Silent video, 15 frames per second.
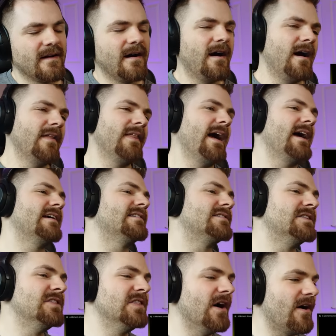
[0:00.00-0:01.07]
Oh, that is
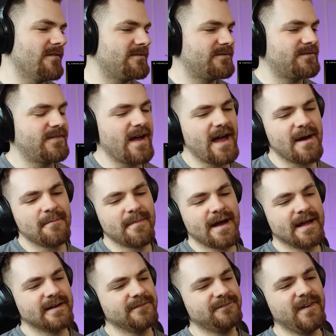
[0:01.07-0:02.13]
not fair,
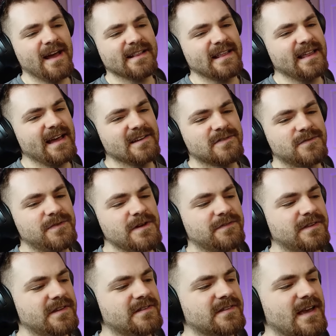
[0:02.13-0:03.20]
man. The fact that that is
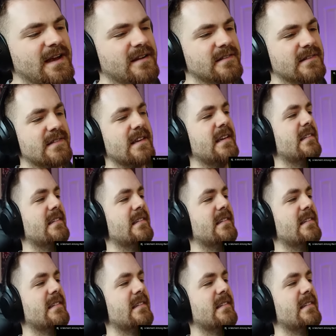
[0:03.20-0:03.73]
50 seconds